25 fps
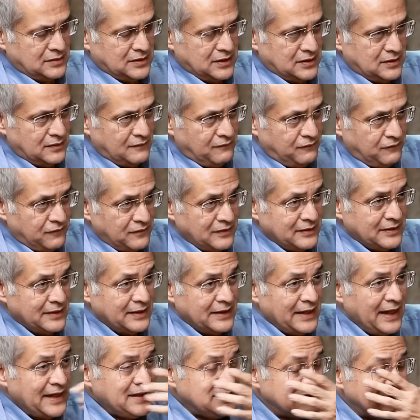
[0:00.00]
the
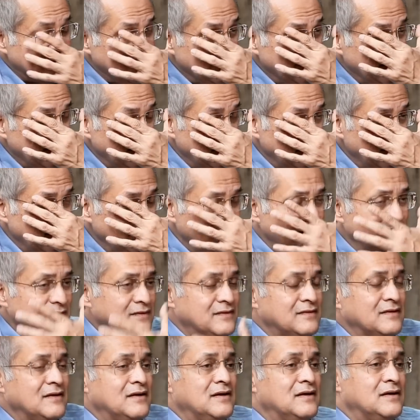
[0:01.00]
next thing
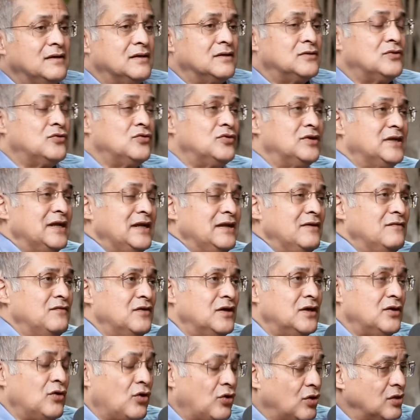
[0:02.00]
is to
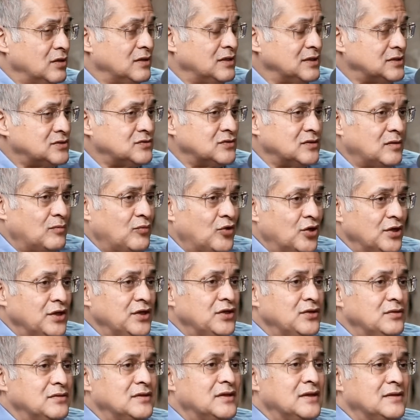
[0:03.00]
deliver all this to the
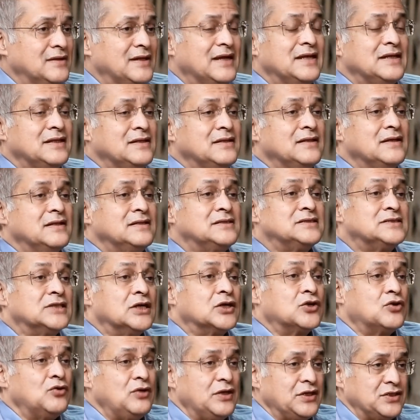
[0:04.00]
body, the
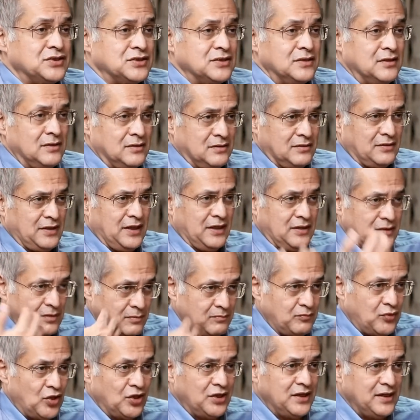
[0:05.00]
circulation. Okay,
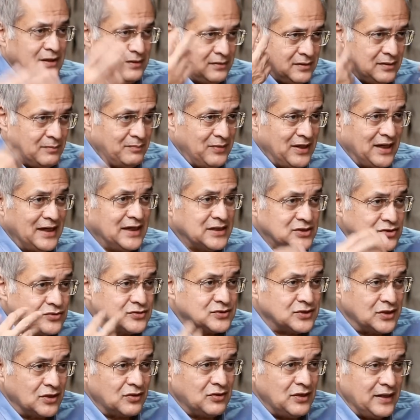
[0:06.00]
your body, the blood has to
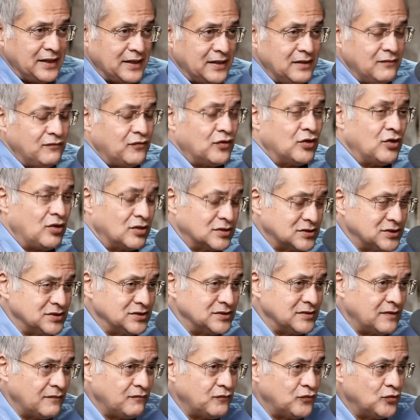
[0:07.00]
circulate for
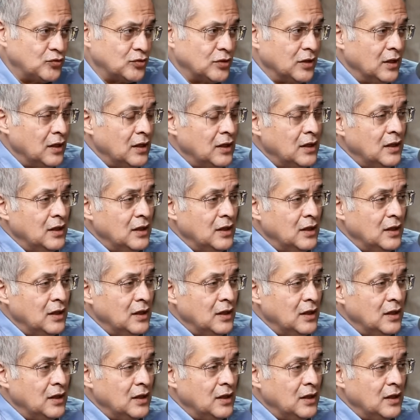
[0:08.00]
oxygen and food.